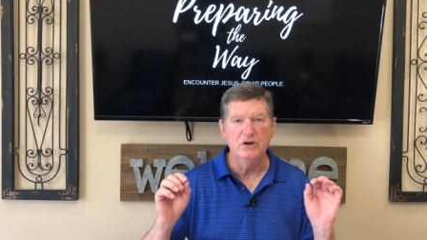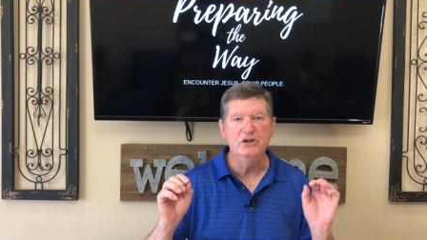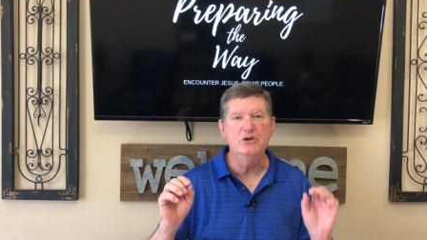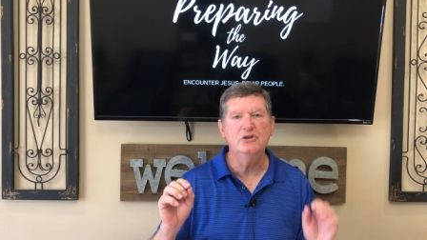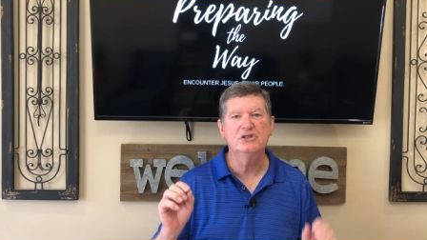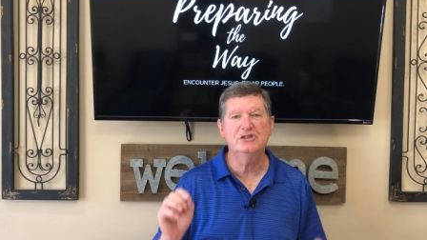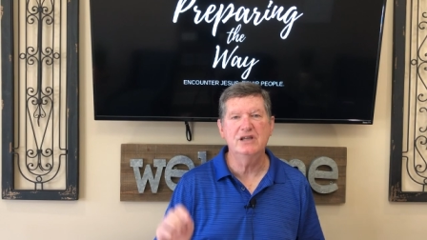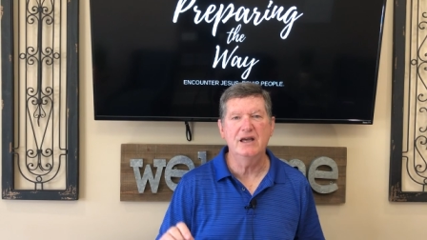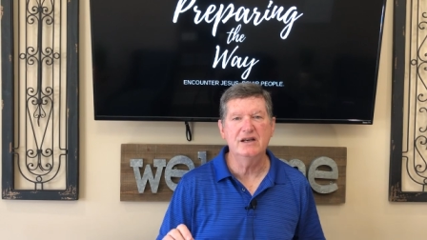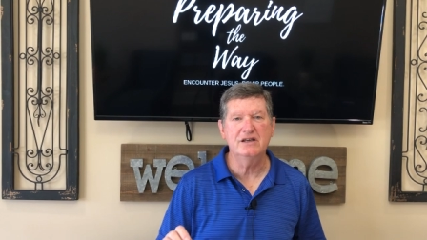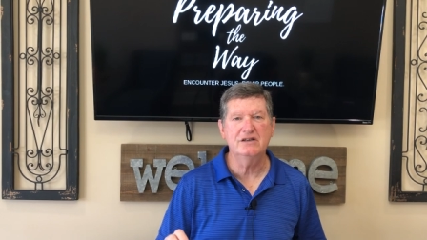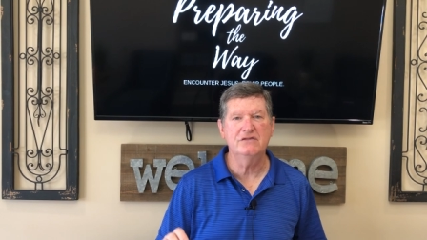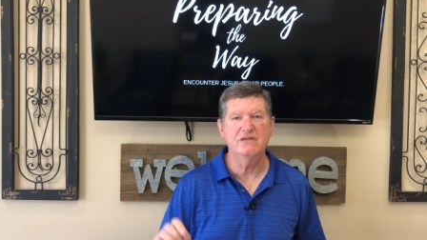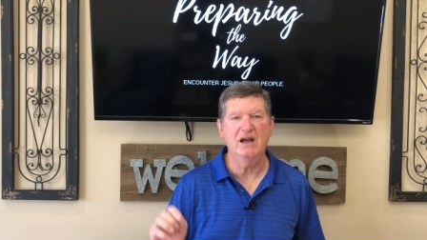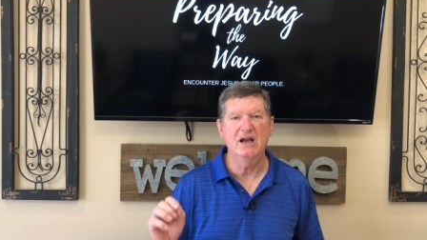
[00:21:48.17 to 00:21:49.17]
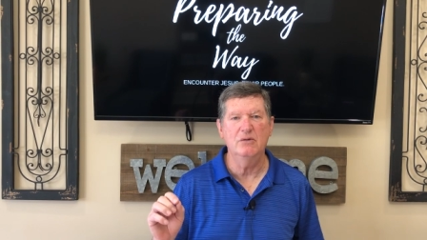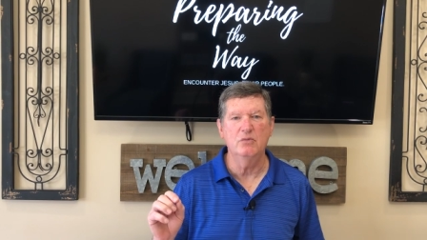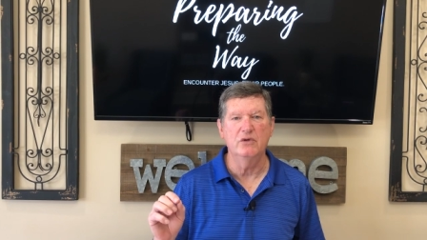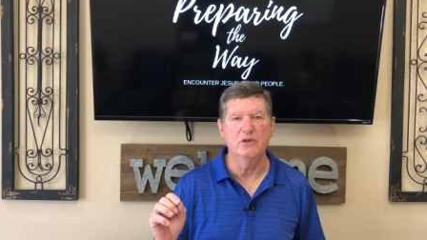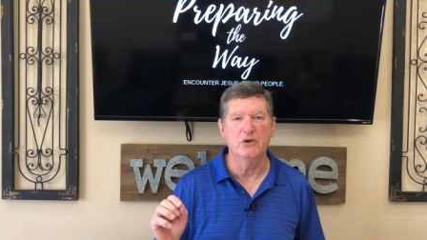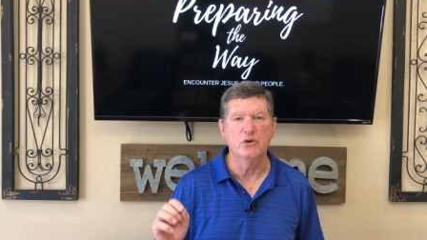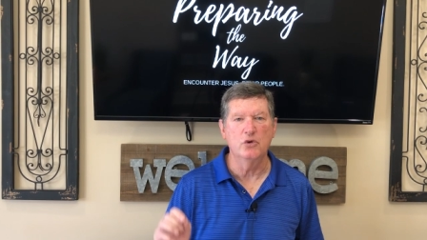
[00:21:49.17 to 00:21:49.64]
Are you satisfied
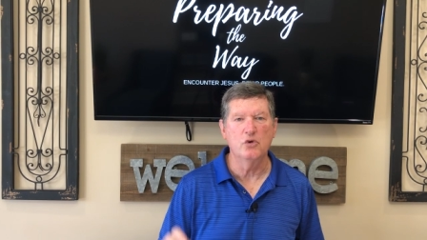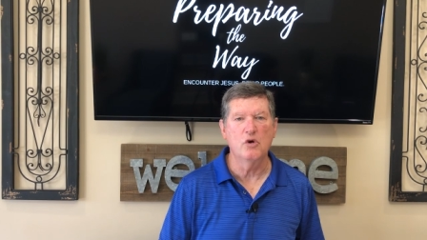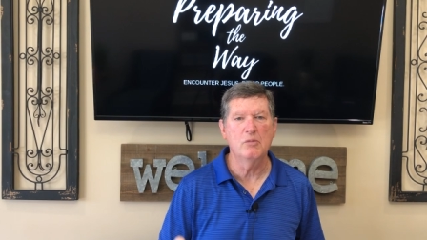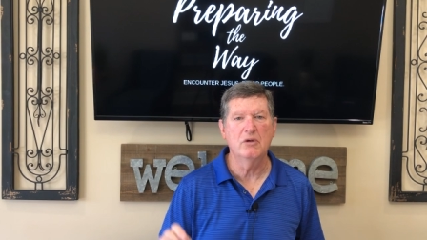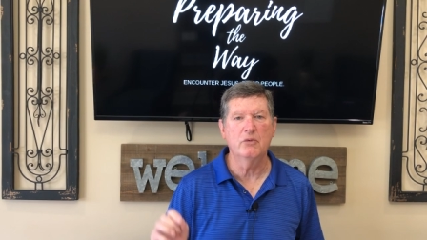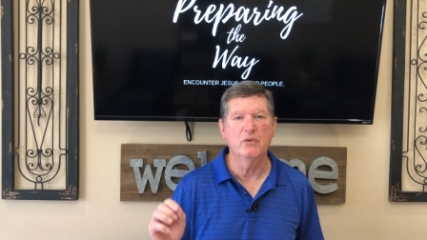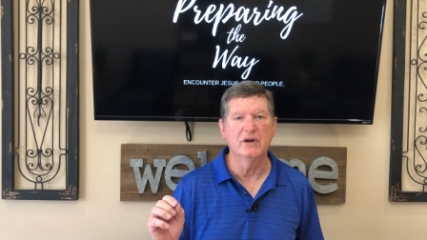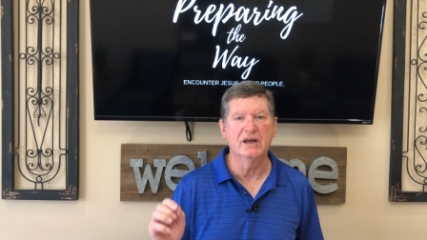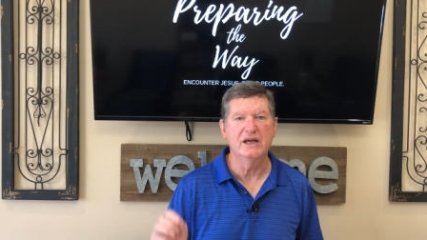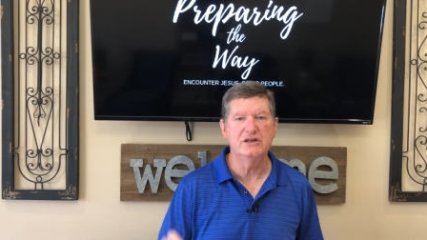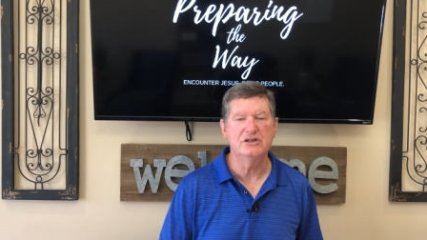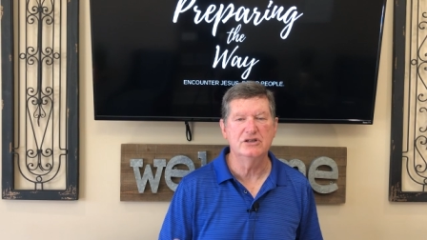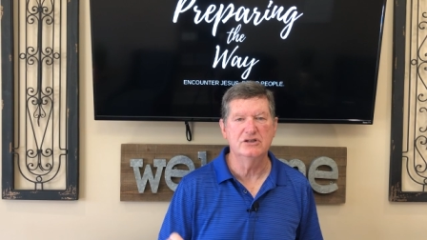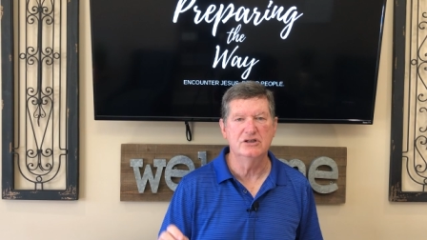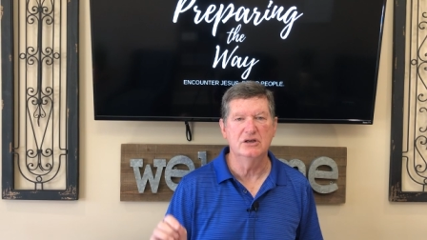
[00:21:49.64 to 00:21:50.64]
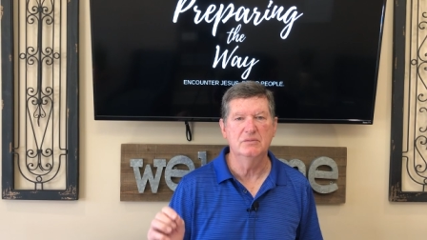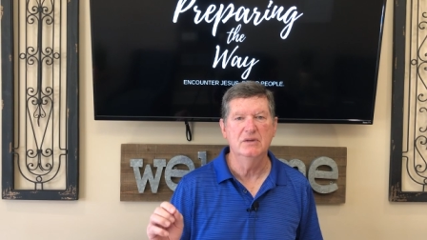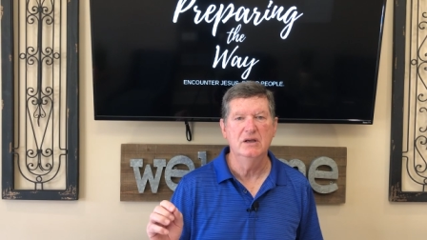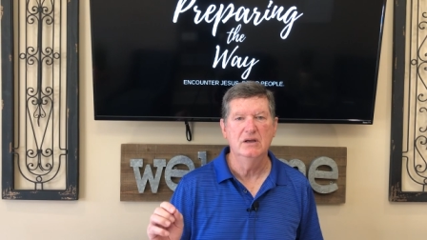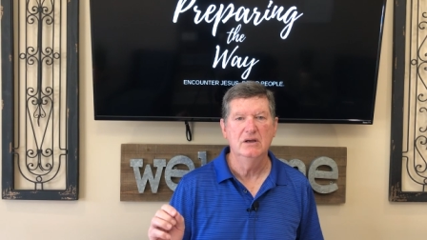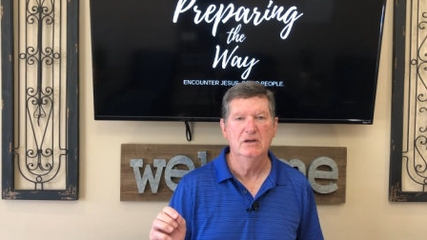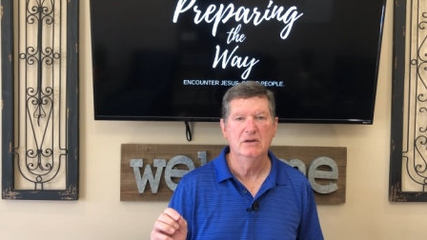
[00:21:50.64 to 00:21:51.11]
with a normal
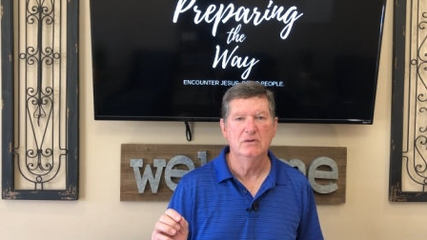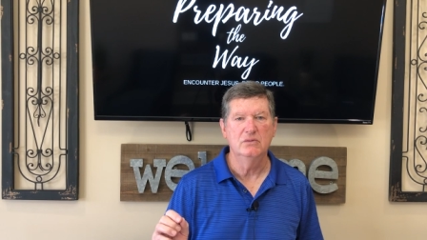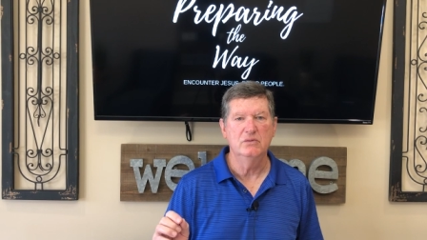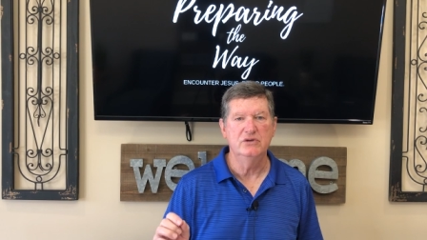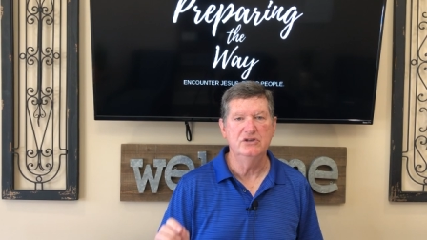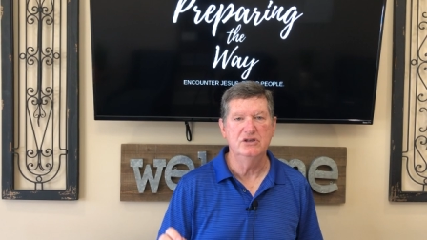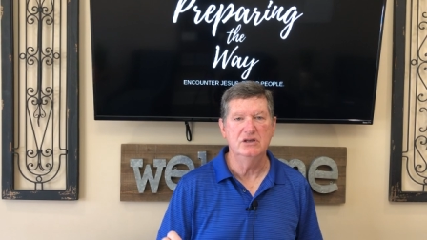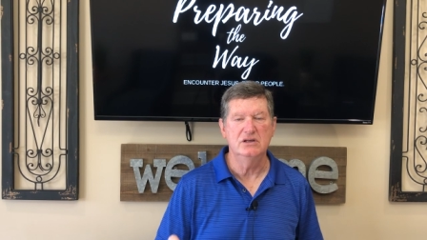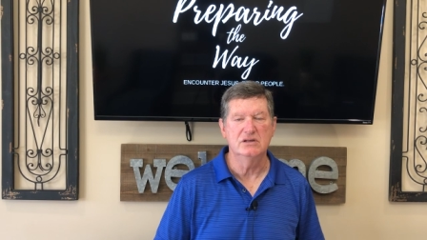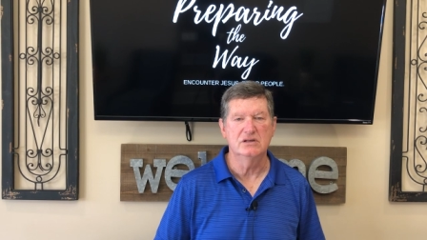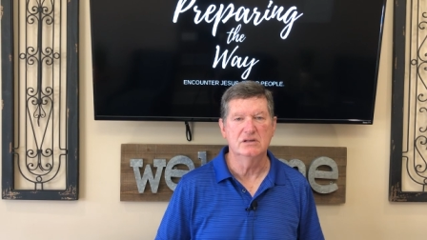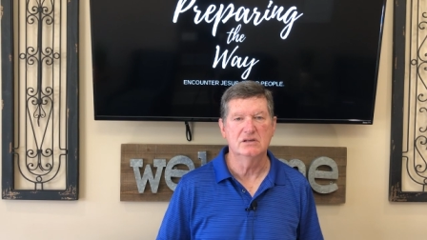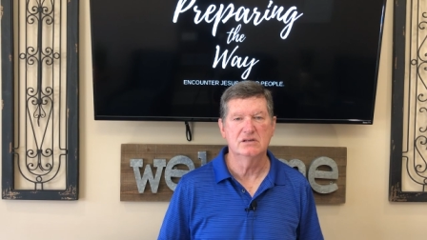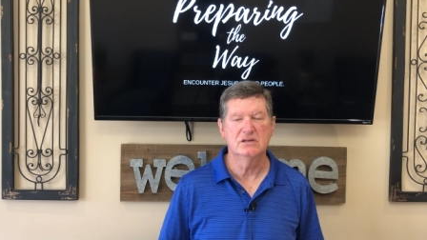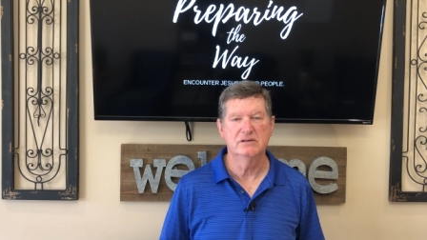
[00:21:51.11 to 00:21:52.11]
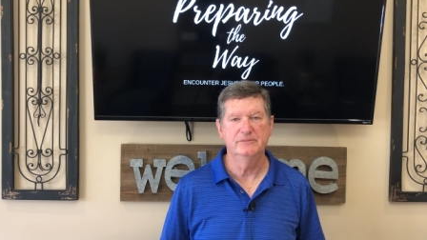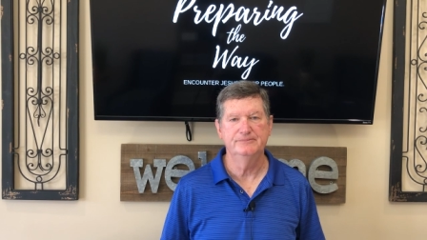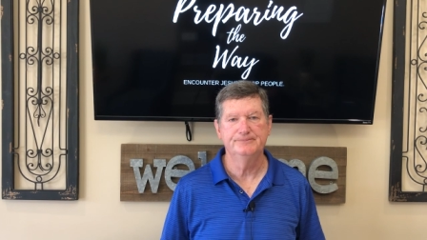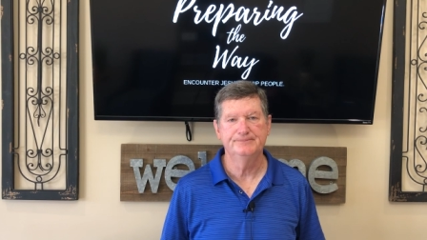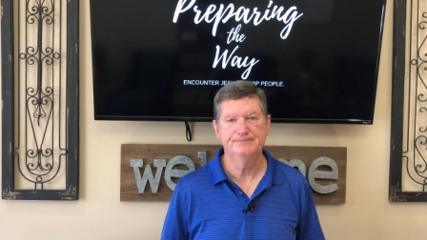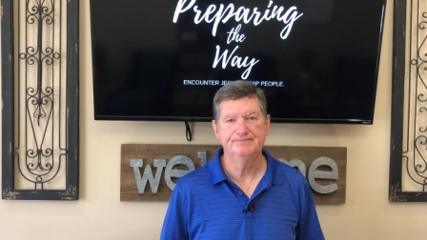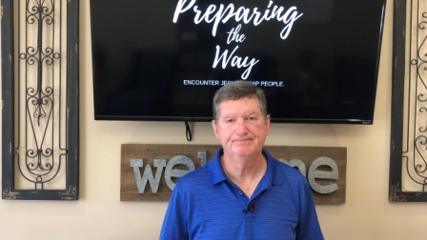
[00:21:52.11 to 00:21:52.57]
relationship with Jesus?
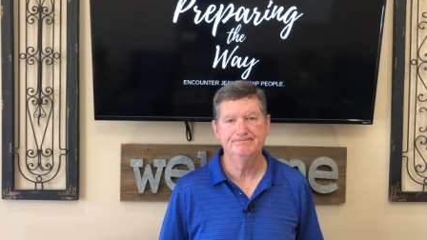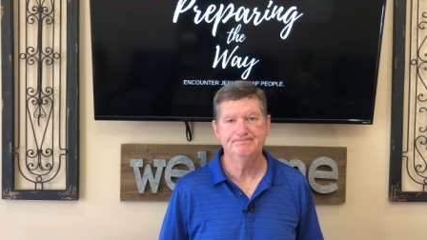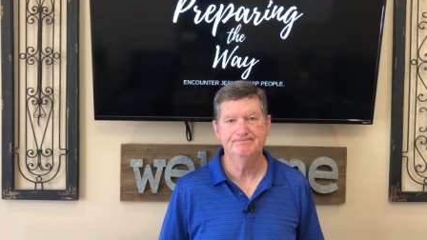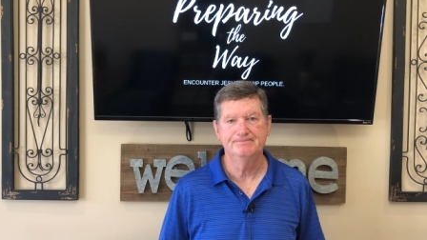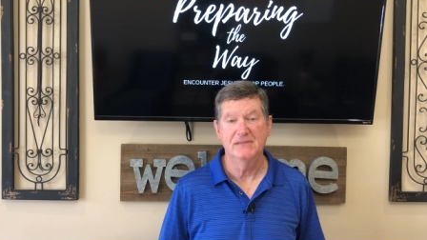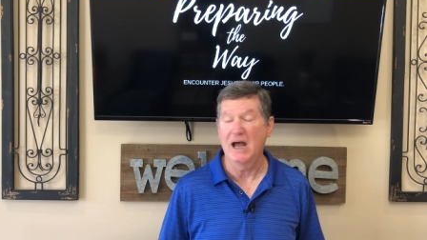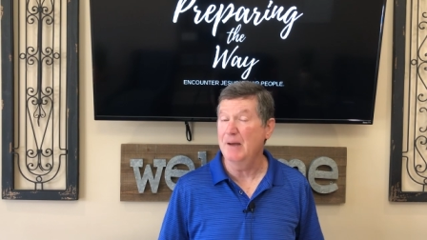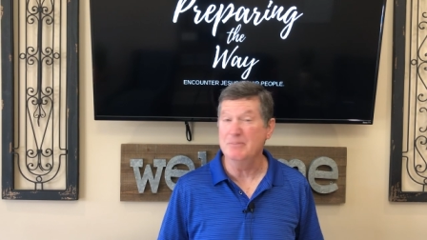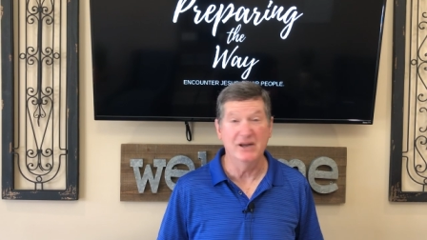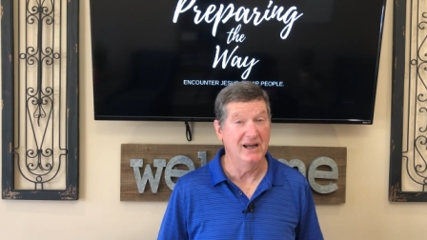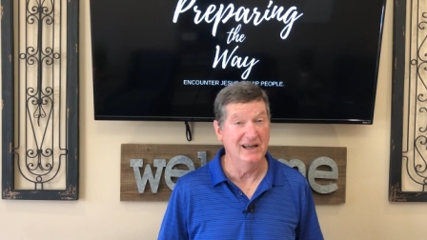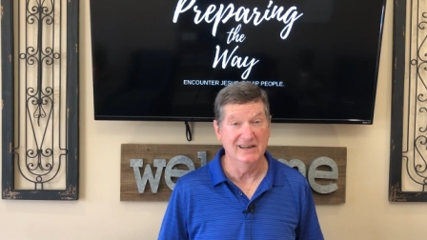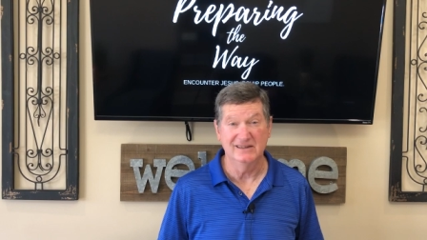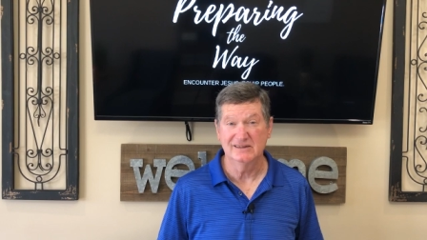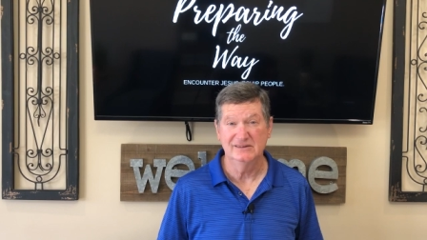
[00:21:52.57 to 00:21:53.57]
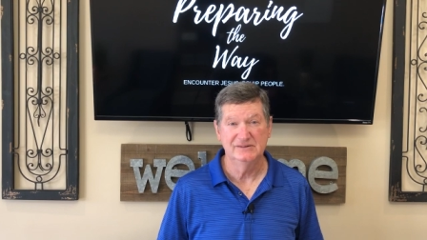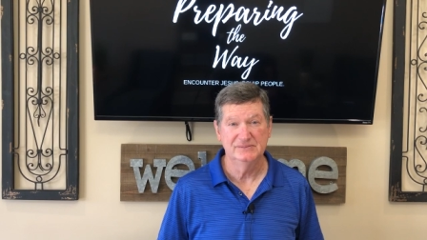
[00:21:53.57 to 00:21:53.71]
I'm not.